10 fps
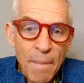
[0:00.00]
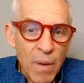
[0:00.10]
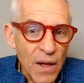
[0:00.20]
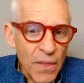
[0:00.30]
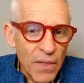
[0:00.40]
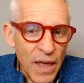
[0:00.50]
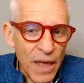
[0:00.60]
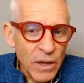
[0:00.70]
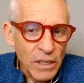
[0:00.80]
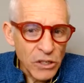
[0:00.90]
but they
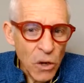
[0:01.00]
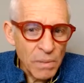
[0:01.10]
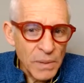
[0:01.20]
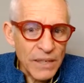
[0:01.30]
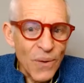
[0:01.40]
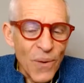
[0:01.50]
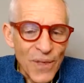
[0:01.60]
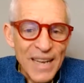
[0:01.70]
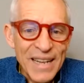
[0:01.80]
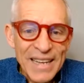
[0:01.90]
weren't adopted, or
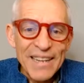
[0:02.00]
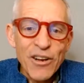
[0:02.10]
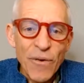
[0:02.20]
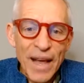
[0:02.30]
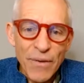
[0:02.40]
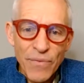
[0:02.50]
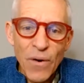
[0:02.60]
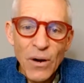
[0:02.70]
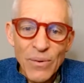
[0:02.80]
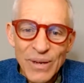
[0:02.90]
they didn't create
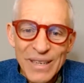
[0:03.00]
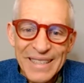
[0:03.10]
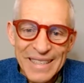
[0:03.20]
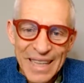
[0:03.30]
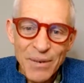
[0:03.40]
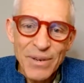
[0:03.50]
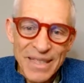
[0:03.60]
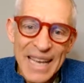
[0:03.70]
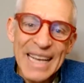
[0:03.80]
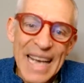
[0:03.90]
followers that would
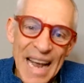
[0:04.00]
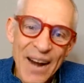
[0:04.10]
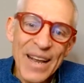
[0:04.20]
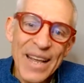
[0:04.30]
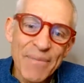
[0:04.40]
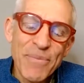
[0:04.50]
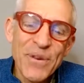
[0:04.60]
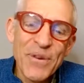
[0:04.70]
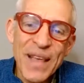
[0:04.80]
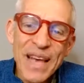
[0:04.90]
then carry and
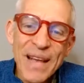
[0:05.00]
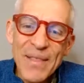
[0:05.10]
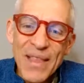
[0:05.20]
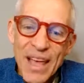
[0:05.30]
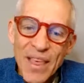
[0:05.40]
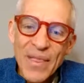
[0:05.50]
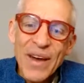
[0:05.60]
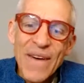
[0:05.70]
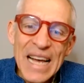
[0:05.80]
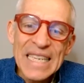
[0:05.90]
move
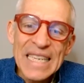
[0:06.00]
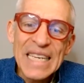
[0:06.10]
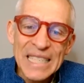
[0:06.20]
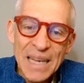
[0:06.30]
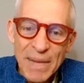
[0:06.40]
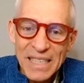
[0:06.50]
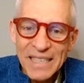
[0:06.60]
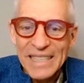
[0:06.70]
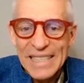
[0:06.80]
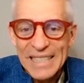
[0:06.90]
their ideas, their
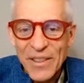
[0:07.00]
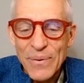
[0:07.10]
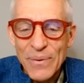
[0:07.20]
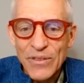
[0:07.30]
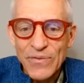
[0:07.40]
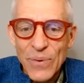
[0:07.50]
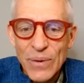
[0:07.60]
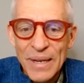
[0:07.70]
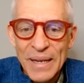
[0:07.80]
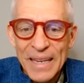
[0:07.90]
messages, their thoughts
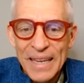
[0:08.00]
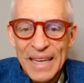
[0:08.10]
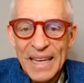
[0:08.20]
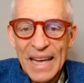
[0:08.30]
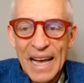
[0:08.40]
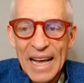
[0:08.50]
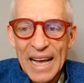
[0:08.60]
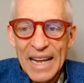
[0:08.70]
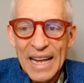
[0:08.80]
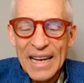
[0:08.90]
forward.
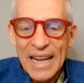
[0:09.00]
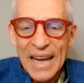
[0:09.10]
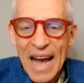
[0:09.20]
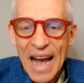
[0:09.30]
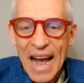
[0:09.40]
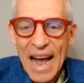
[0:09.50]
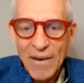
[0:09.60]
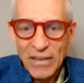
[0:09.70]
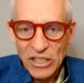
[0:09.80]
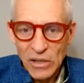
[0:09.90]
And
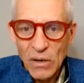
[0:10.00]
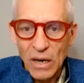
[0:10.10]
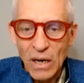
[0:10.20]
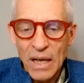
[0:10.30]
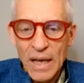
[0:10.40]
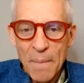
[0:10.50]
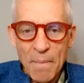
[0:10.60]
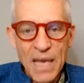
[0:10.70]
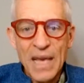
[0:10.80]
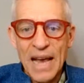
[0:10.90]
Aristotle,
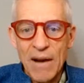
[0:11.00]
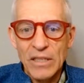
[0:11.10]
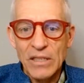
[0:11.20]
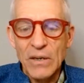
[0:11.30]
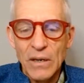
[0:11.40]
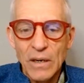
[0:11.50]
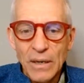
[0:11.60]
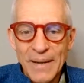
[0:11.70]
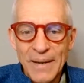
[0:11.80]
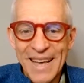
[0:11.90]
being Aristotle,